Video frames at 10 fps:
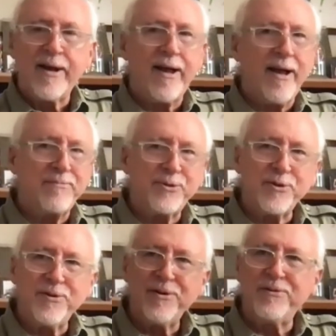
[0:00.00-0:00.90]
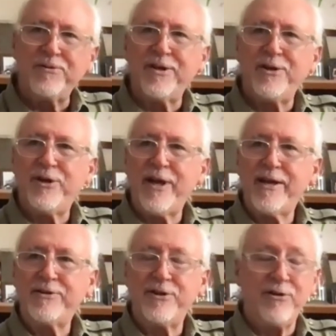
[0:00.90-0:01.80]
Absolutely, you
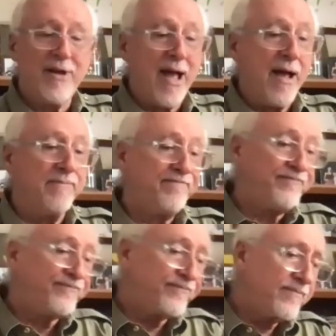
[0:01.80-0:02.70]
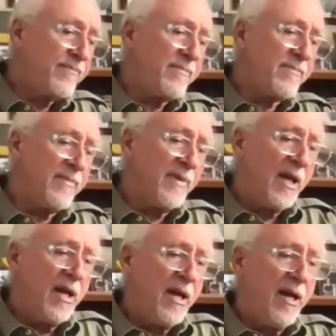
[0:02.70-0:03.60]
can do that.
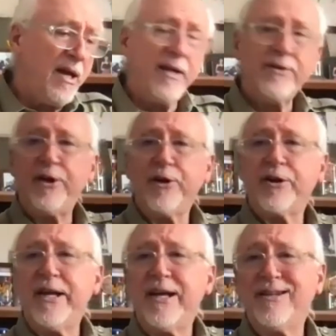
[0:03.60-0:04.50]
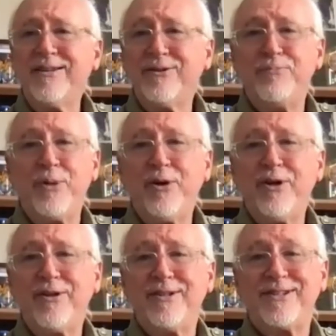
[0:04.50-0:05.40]
And there again, the
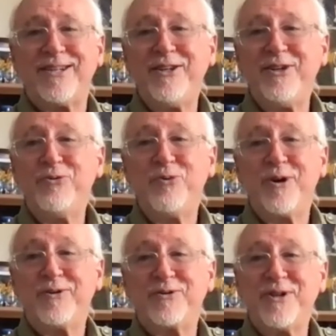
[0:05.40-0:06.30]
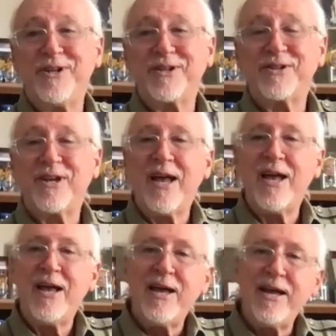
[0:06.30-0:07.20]
beauty of the TU-106,
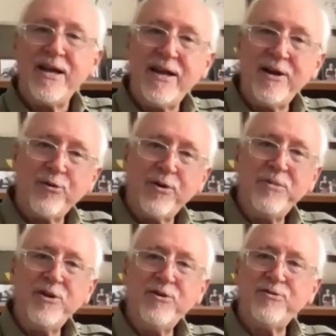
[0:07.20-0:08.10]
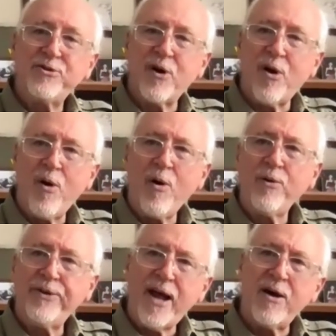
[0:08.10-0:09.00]
it removes
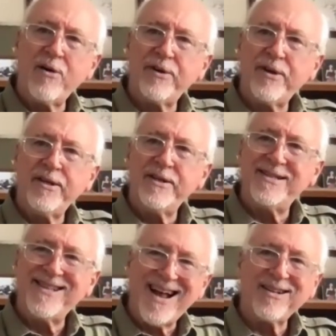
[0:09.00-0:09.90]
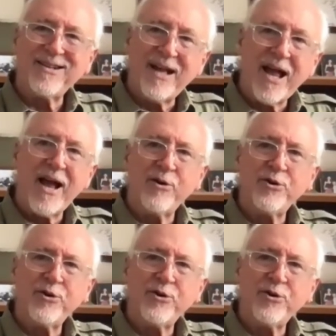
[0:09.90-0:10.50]
all doubt in exactly how